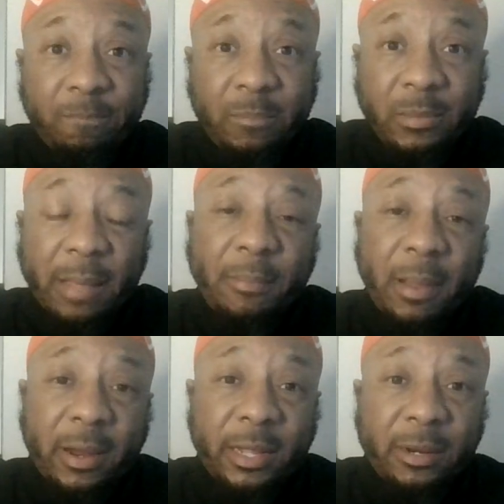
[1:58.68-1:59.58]
They
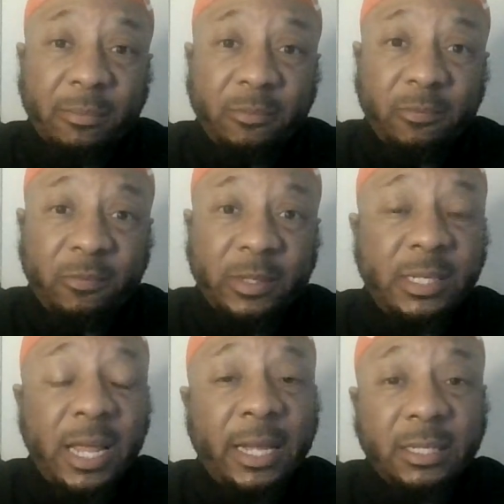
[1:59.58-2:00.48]
marrying them for
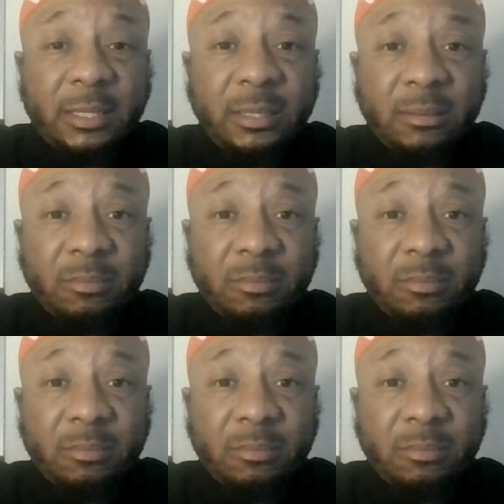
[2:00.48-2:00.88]
sex.